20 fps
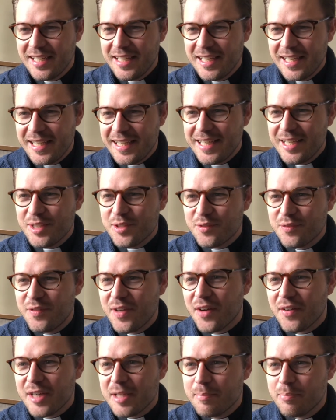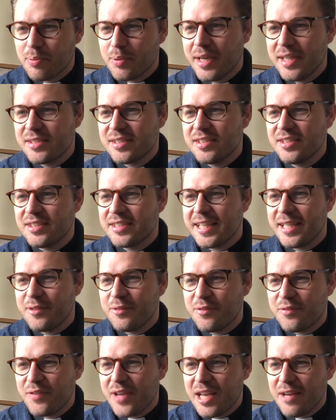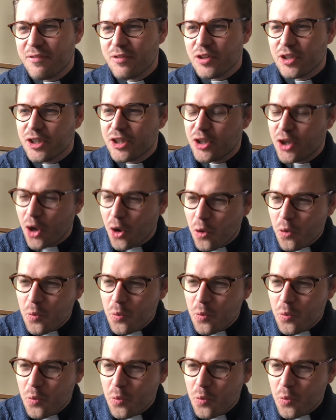His very presence and favor go